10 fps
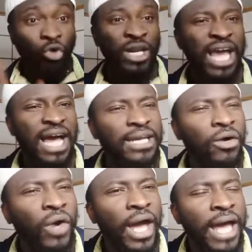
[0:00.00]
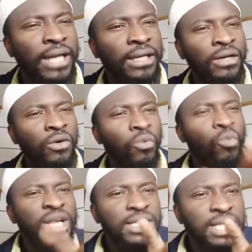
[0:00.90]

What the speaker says: only had the Quran, What is the